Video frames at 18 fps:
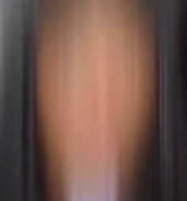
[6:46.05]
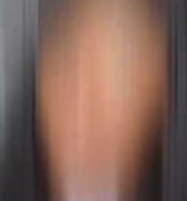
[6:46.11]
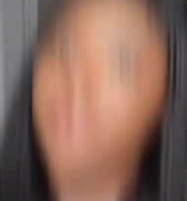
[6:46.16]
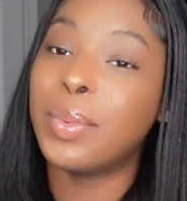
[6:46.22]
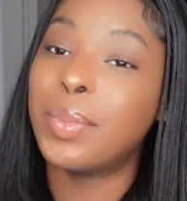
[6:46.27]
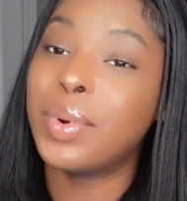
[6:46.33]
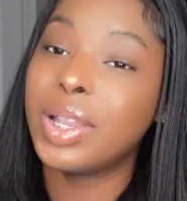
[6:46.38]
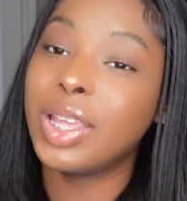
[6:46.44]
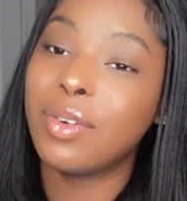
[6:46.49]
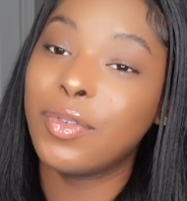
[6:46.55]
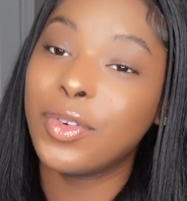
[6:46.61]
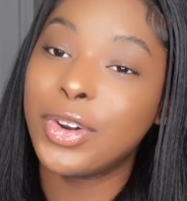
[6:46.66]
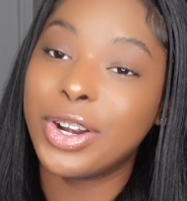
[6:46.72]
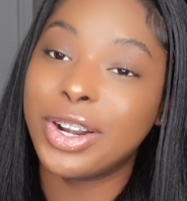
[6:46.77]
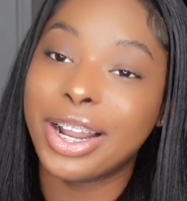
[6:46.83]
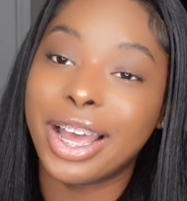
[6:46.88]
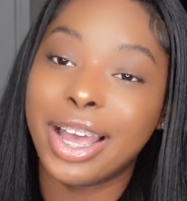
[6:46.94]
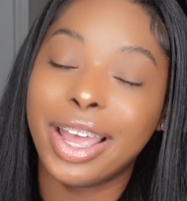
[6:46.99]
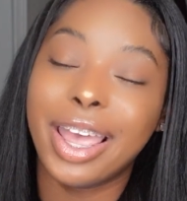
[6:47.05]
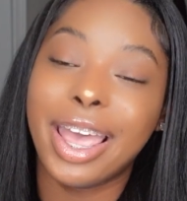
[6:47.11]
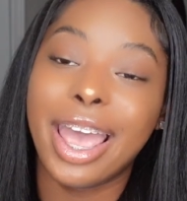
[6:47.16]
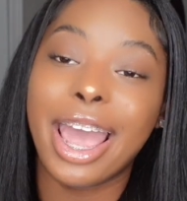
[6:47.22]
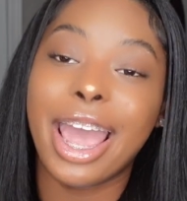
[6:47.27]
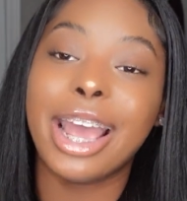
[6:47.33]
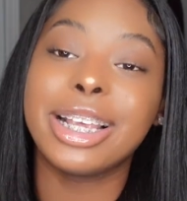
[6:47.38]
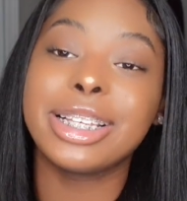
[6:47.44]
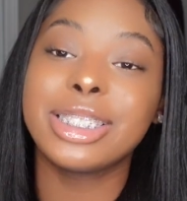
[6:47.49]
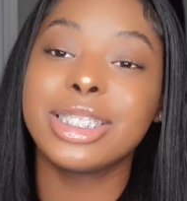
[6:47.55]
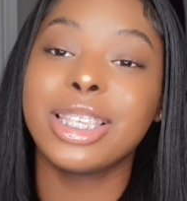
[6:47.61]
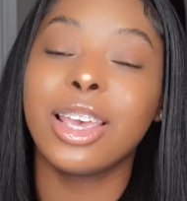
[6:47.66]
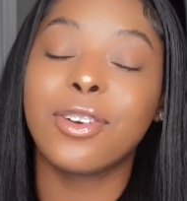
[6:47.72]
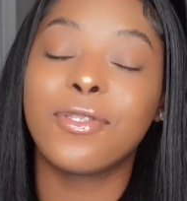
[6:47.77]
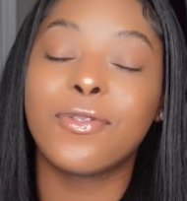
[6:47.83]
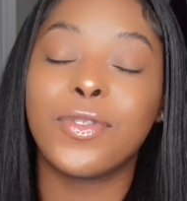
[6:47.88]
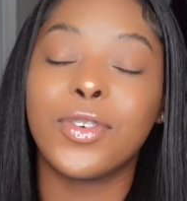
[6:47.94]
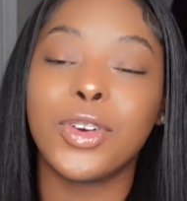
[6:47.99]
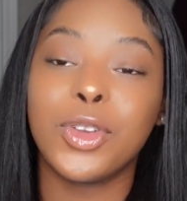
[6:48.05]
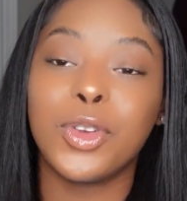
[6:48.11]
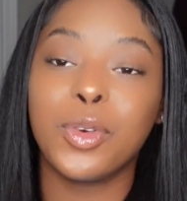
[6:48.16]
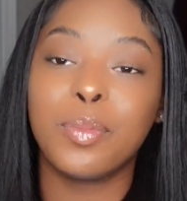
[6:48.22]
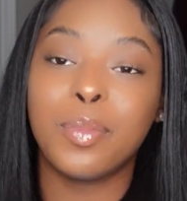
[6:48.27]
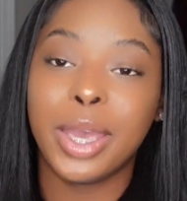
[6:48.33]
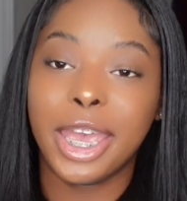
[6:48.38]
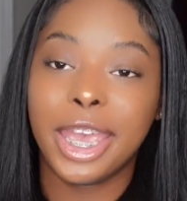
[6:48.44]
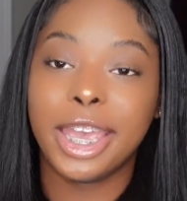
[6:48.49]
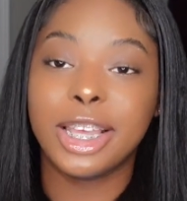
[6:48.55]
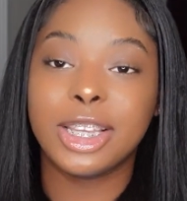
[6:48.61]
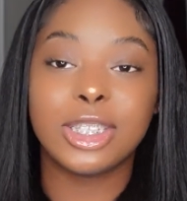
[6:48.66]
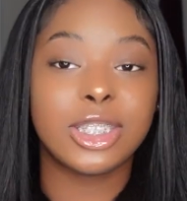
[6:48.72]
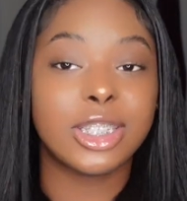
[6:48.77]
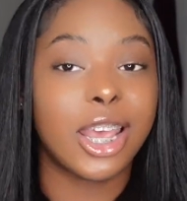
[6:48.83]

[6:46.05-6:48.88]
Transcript: But believe it or not, hashtag for you page,